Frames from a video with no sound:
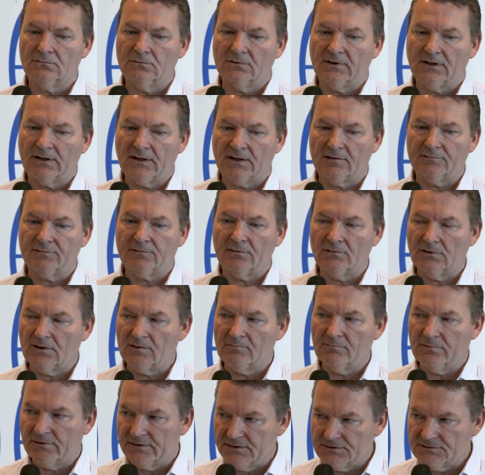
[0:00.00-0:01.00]
have
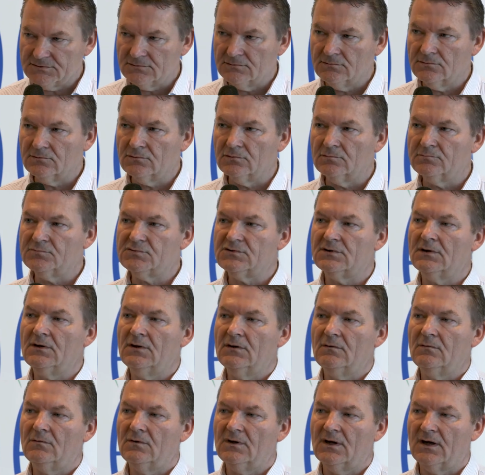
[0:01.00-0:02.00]
collaboration rooms.
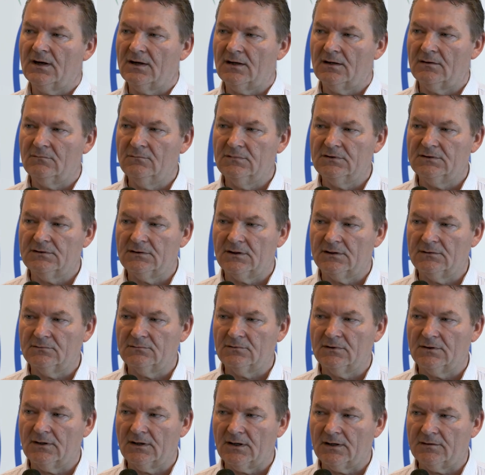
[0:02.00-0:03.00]
We try
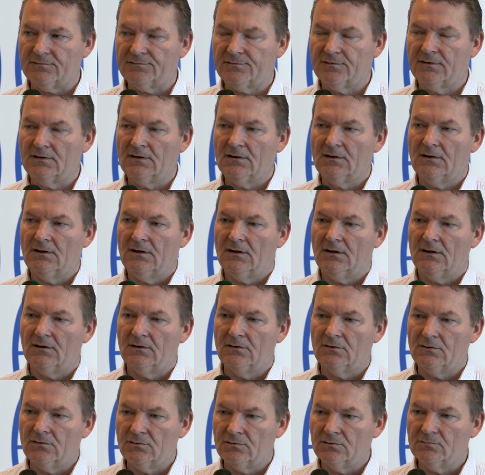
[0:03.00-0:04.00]
to have
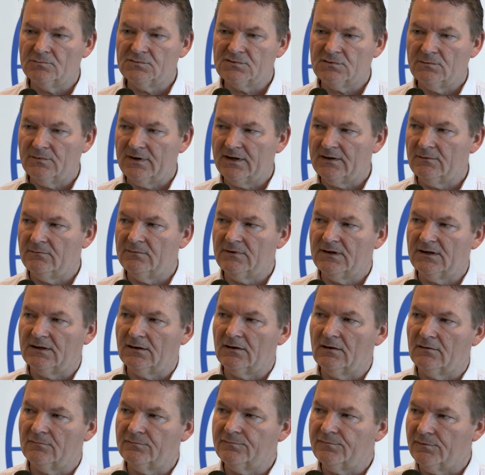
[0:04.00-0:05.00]
rooms where we
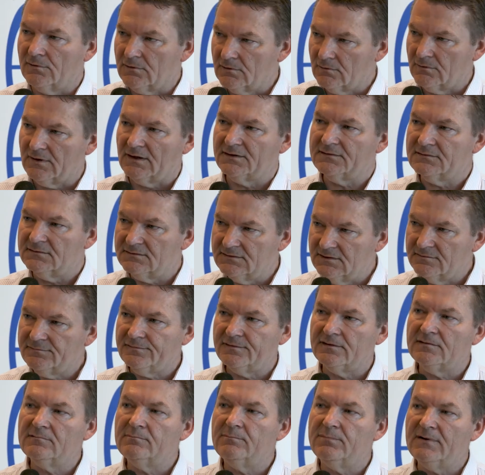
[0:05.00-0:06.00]
can follow at
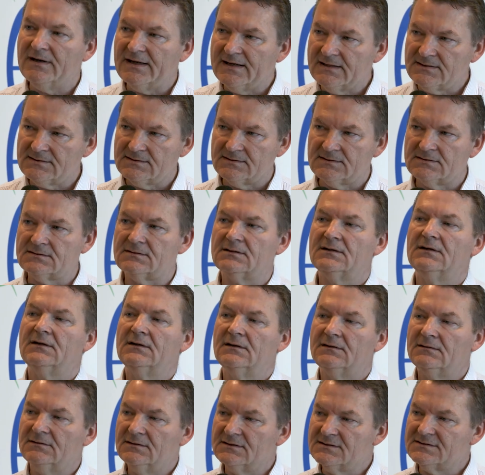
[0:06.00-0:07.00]
different places
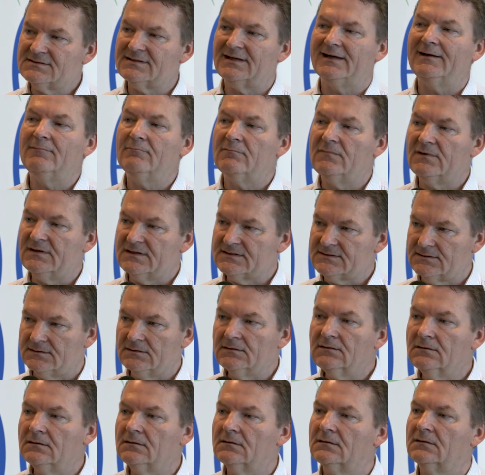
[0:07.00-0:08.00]
the same
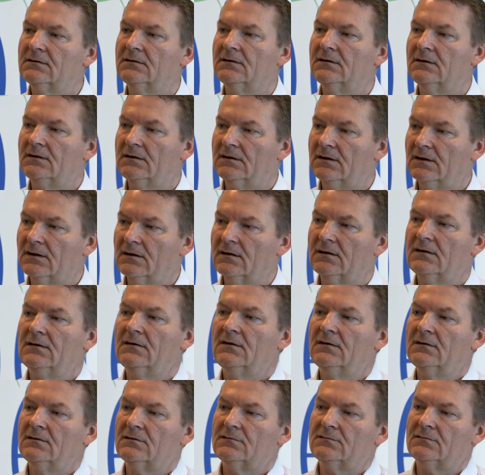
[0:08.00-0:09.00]
lesson.
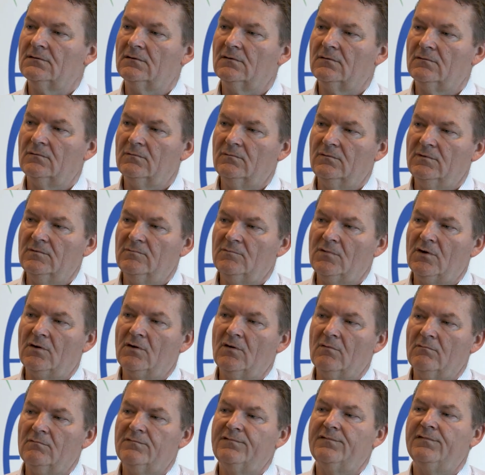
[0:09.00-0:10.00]
So we
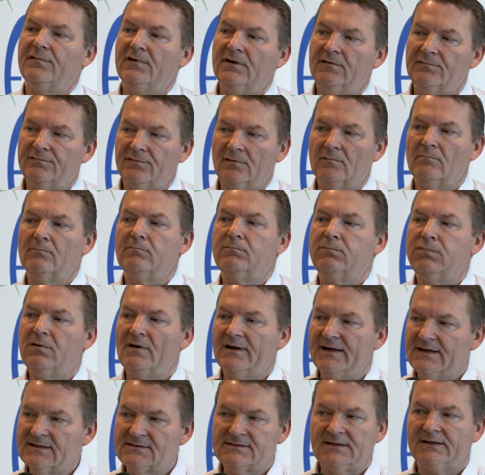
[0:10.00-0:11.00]
become free from
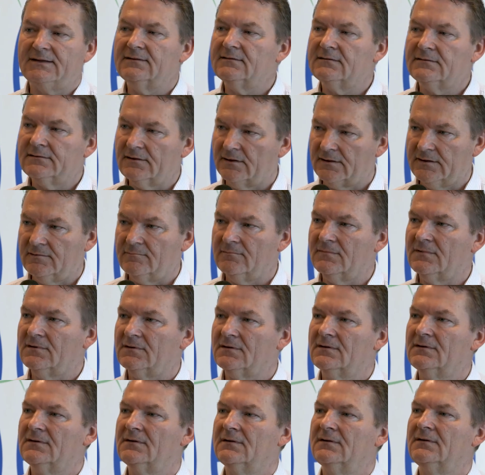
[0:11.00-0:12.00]
place and time
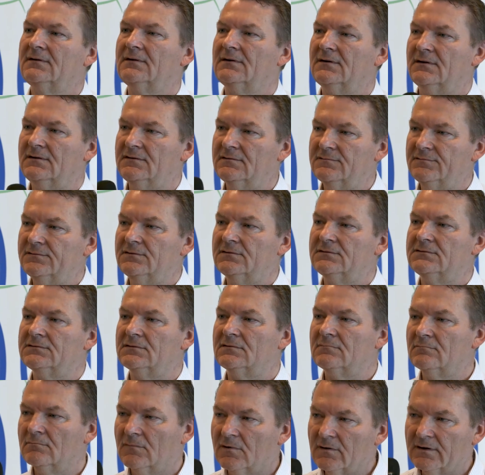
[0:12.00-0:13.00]
in the future,
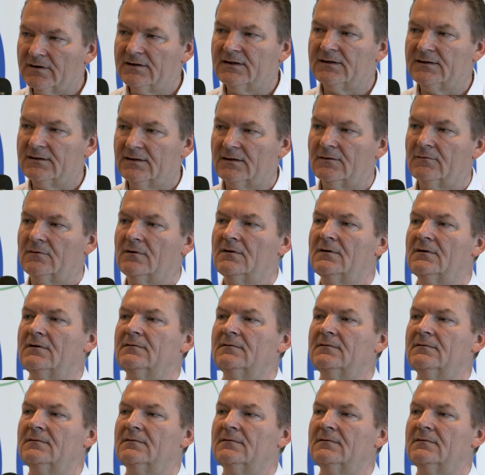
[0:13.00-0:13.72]
more than now.